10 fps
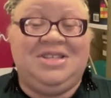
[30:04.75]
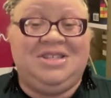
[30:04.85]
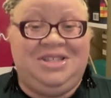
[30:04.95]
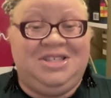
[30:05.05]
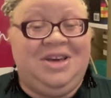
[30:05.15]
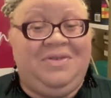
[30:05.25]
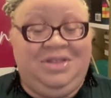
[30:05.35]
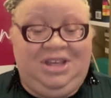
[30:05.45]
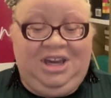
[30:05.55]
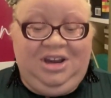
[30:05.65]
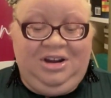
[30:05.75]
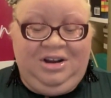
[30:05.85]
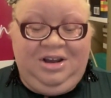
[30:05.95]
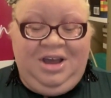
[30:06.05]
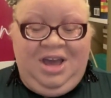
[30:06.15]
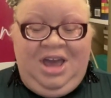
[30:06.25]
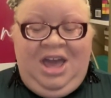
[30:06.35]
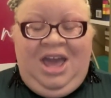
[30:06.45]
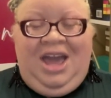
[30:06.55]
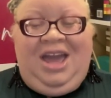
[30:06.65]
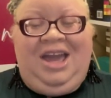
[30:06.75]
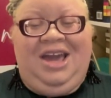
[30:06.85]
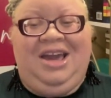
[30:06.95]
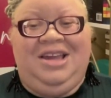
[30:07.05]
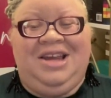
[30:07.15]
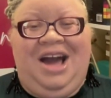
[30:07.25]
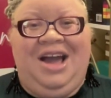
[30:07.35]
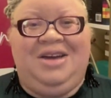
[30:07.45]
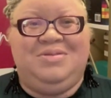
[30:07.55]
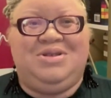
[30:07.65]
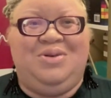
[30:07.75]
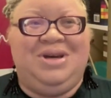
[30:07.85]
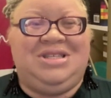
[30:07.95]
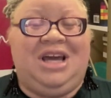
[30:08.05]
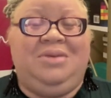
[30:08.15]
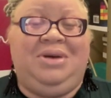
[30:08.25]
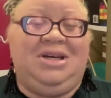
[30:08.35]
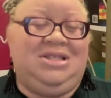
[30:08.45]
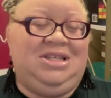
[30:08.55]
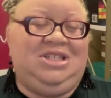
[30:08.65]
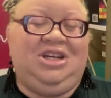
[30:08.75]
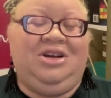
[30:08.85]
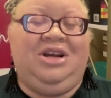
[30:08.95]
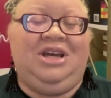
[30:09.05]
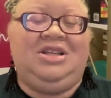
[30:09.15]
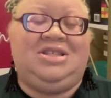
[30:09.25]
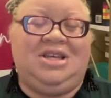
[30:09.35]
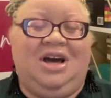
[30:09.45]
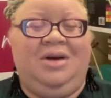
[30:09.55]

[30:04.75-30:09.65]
This is the seventh year, and I am so excited because this year it's